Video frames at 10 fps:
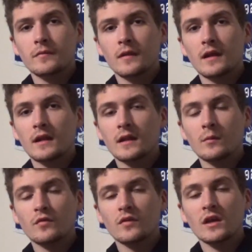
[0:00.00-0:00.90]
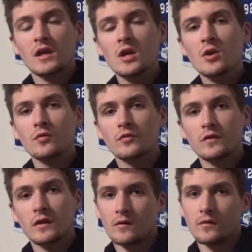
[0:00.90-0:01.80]
And then he was a huge
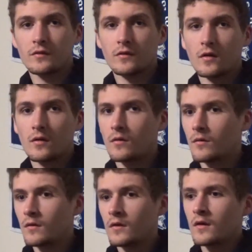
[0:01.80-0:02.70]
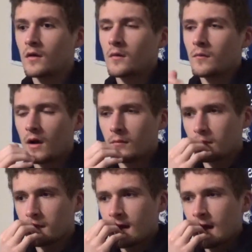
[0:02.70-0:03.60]
deal to the whole
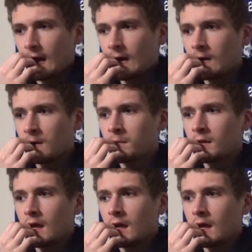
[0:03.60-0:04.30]
problem. Some